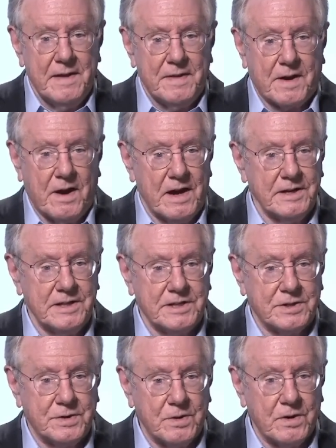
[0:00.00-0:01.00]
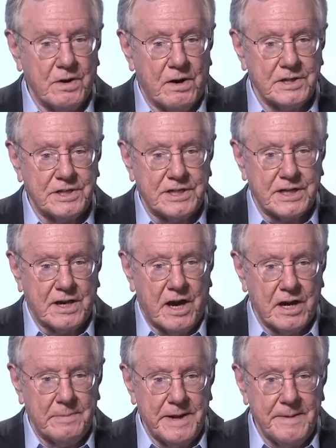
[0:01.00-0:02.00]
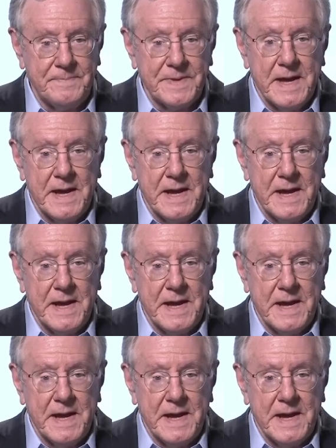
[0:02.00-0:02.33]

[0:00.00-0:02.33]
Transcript: the continent's third largest economy,